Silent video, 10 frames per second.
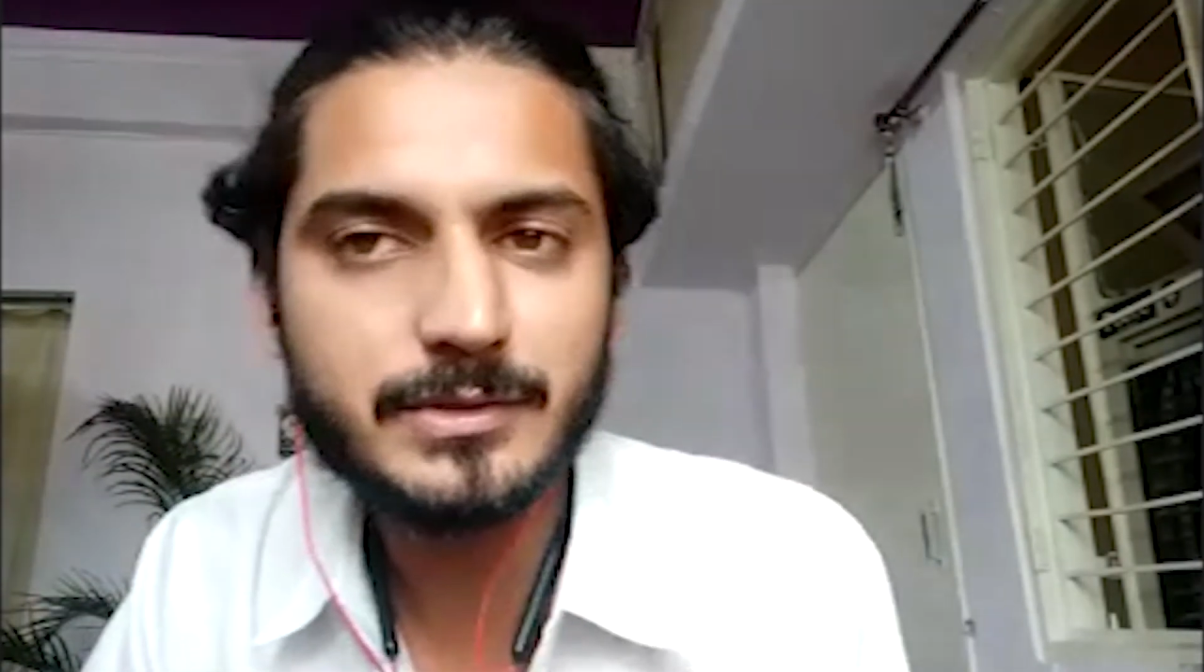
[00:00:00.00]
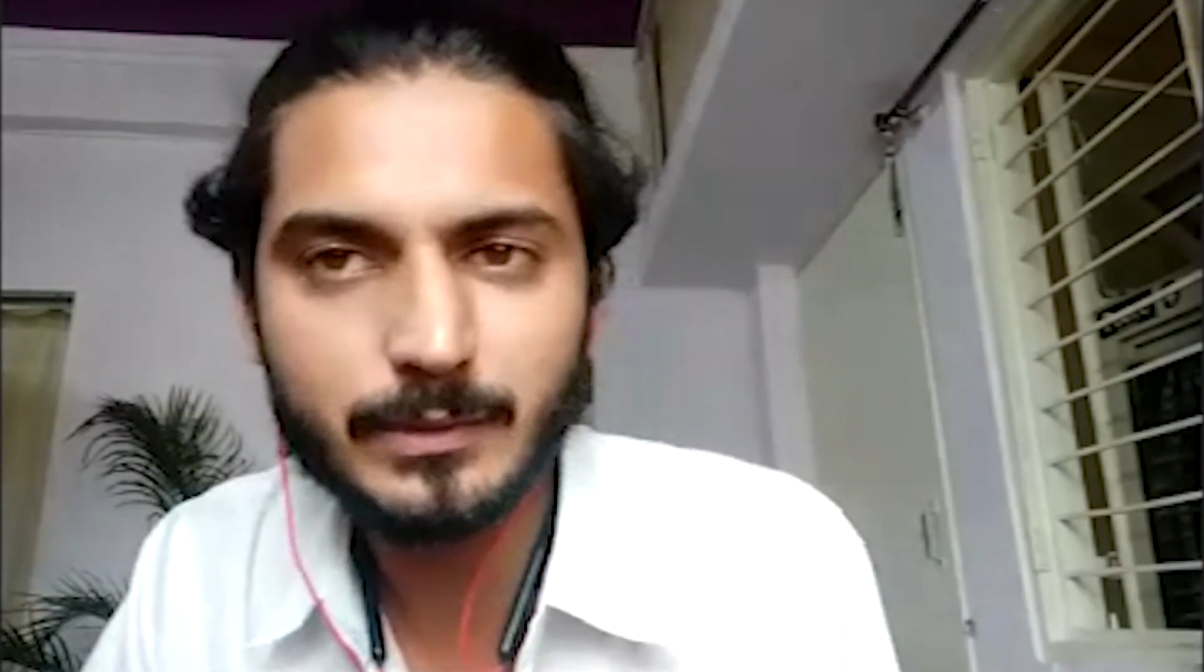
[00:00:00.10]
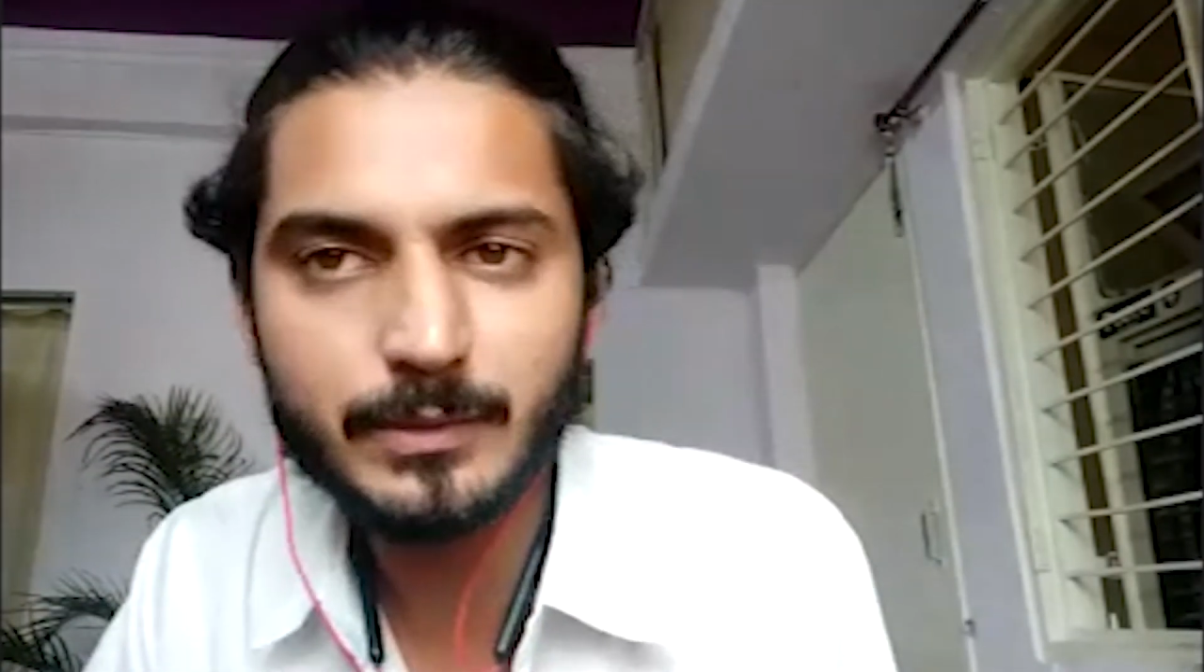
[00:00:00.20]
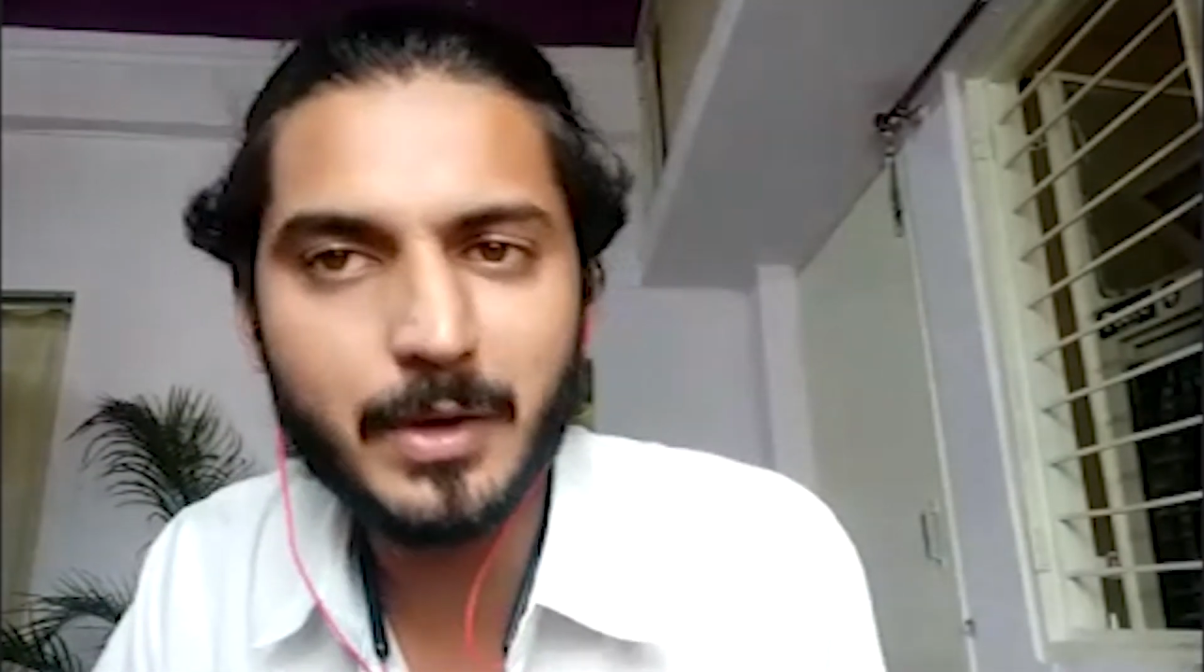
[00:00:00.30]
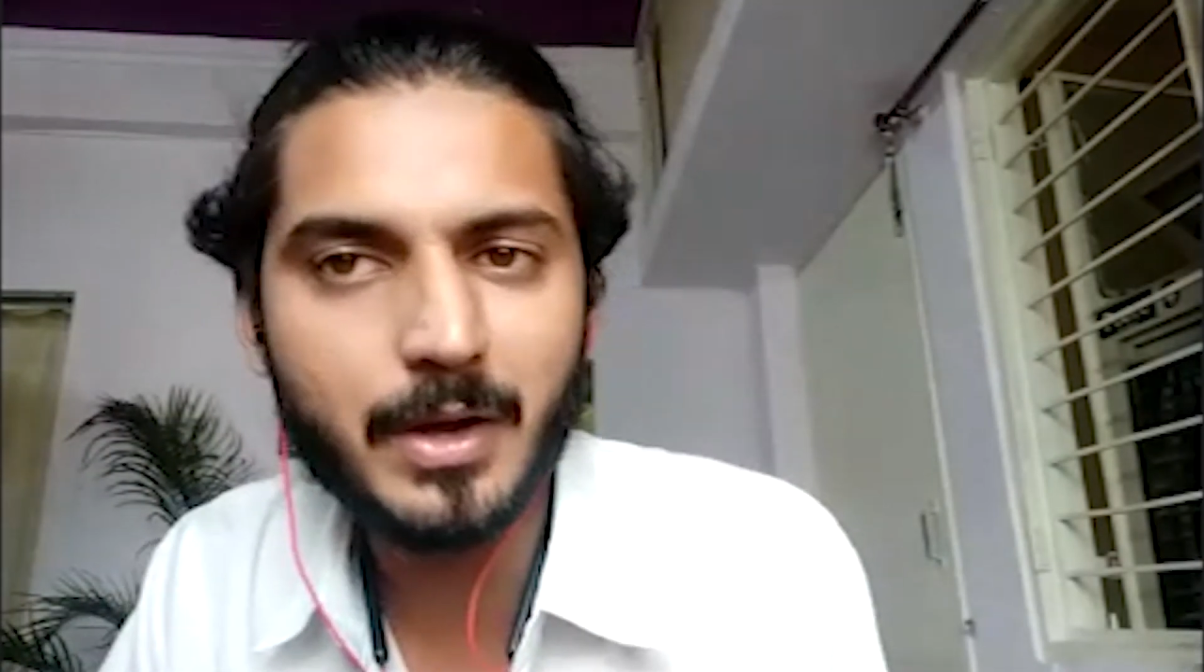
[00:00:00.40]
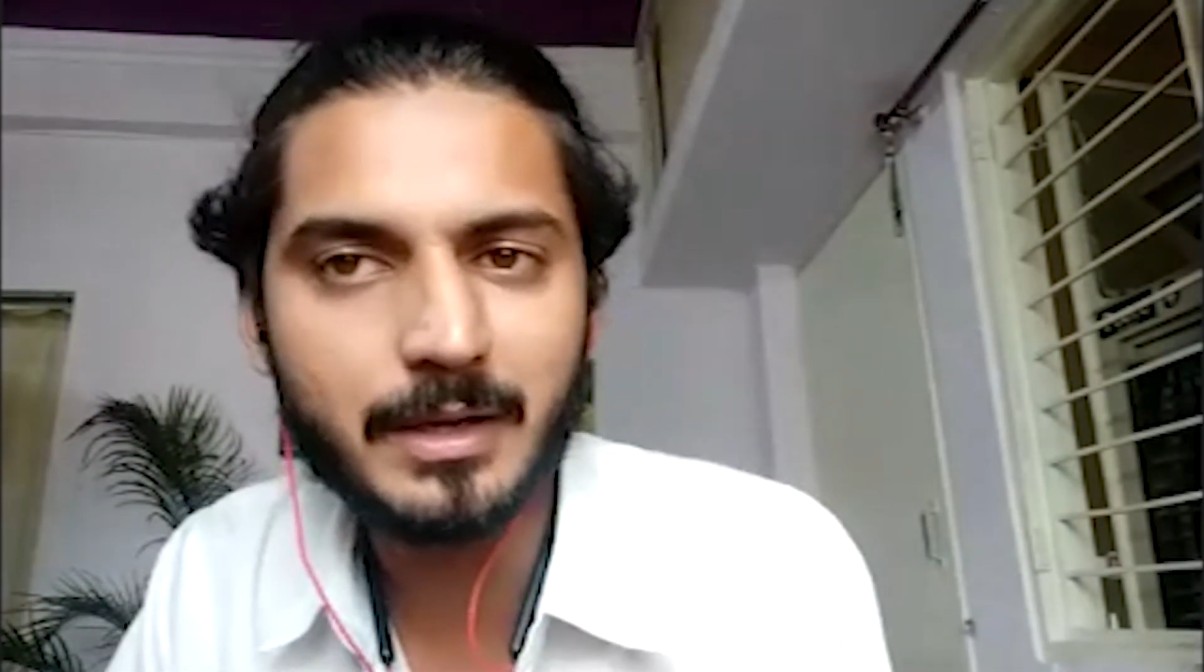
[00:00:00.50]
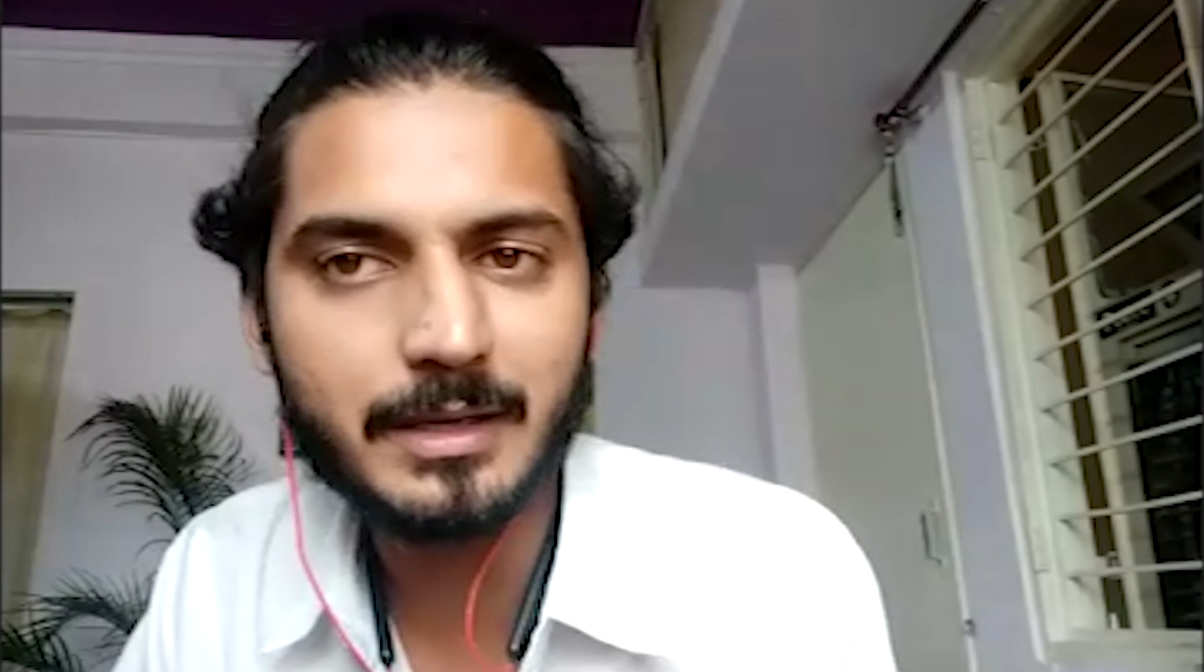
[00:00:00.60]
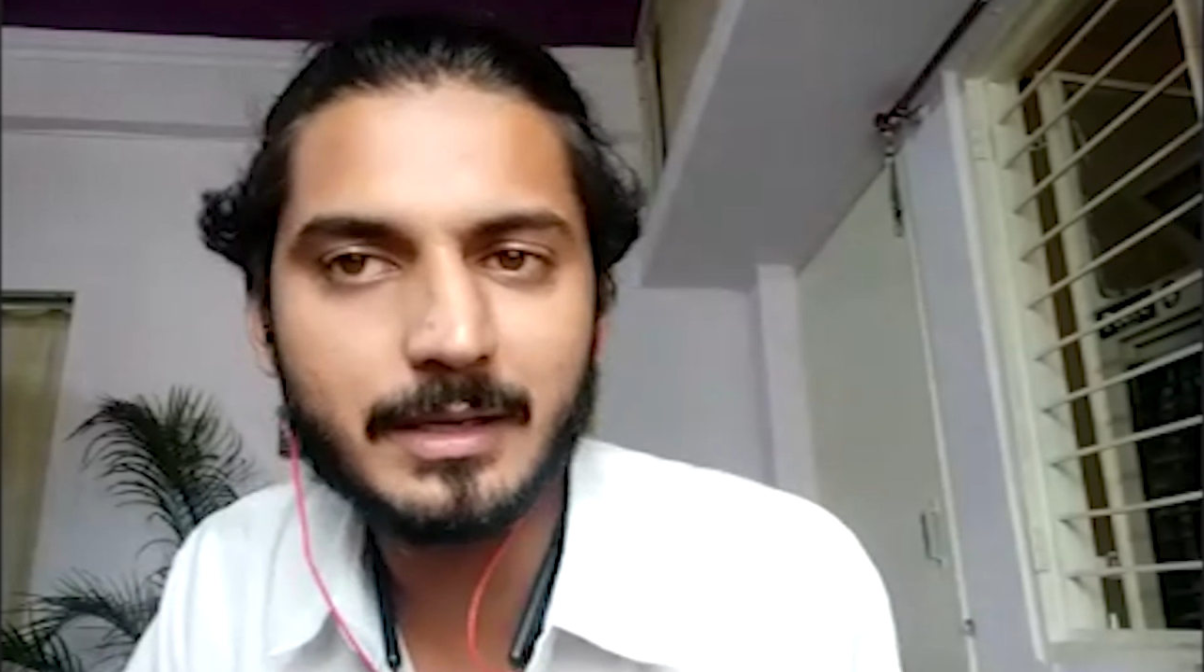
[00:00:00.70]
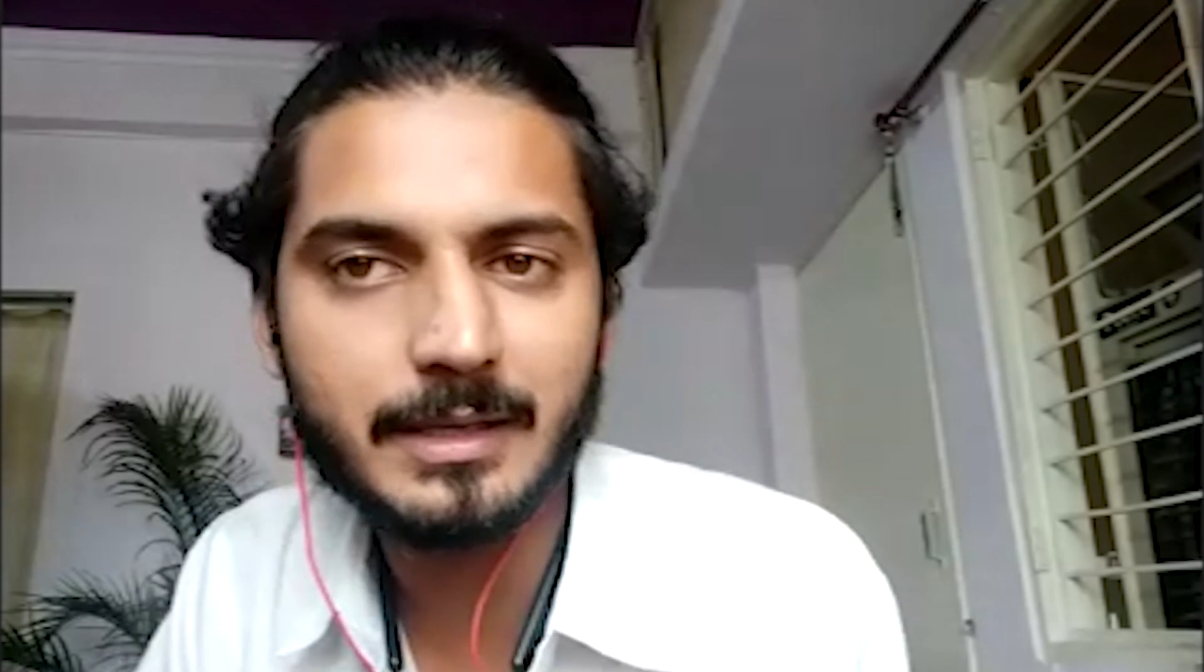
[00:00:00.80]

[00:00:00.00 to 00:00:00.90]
so wrong,